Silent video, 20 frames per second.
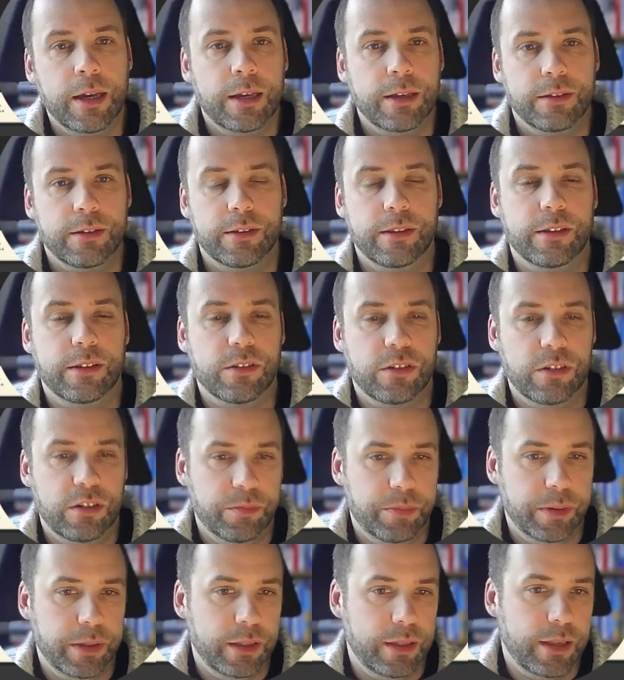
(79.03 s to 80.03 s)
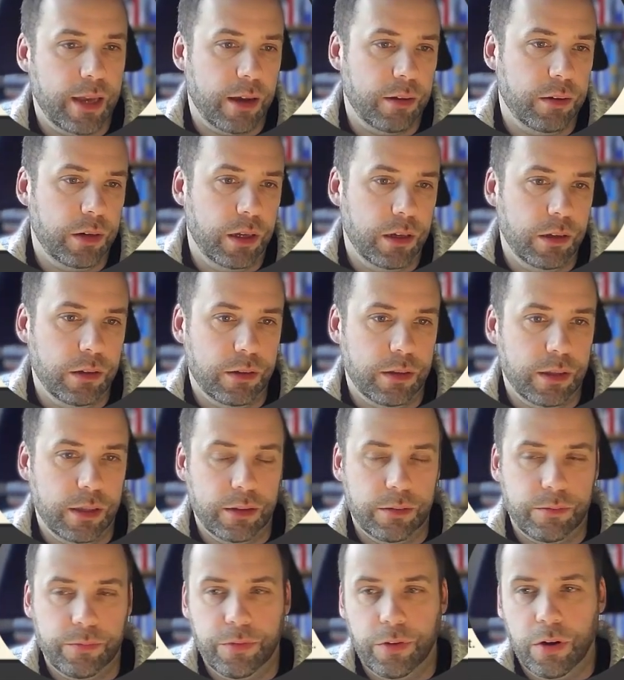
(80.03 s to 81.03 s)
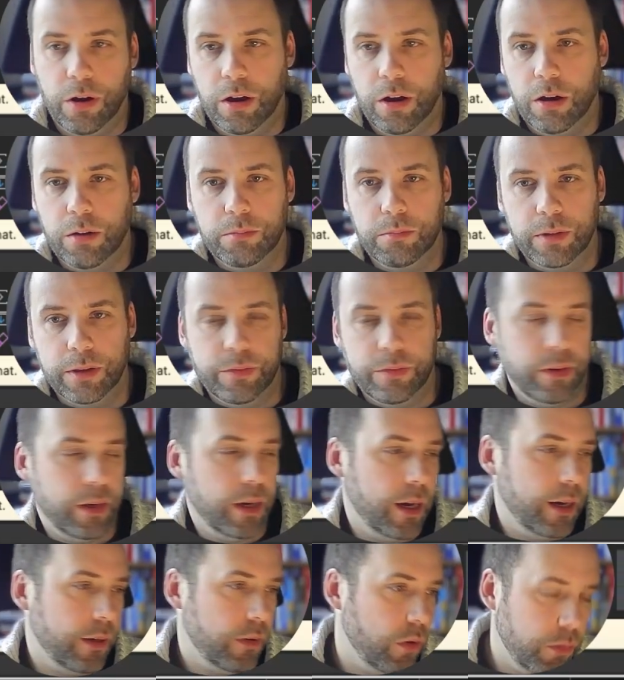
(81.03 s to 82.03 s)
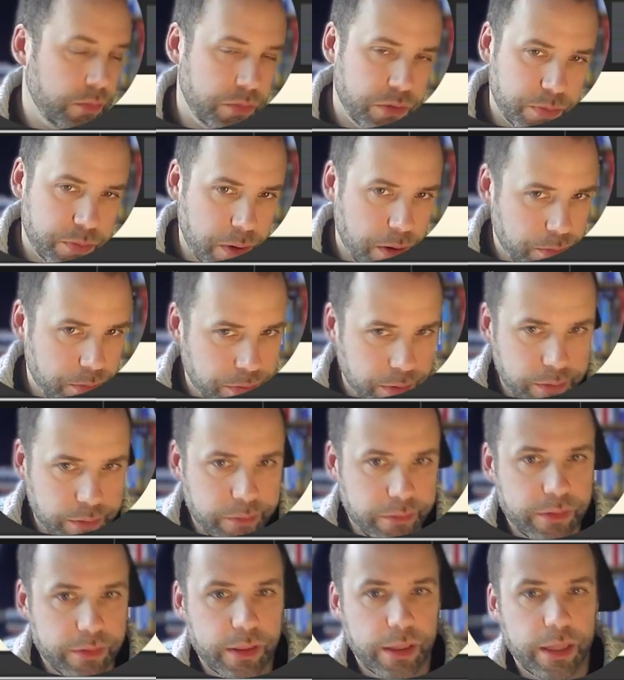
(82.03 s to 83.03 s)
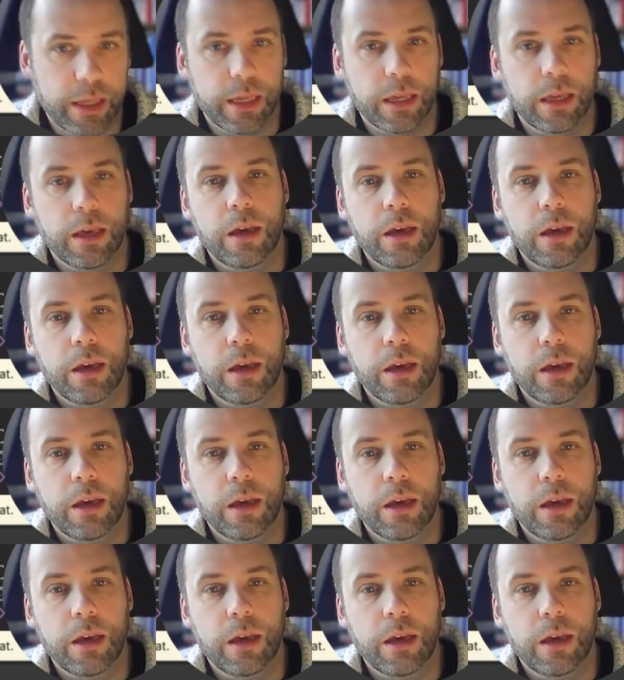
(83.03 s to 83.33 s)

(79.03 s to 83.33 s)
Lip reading: So this could have been downloaded from, if you had HubSpot previously,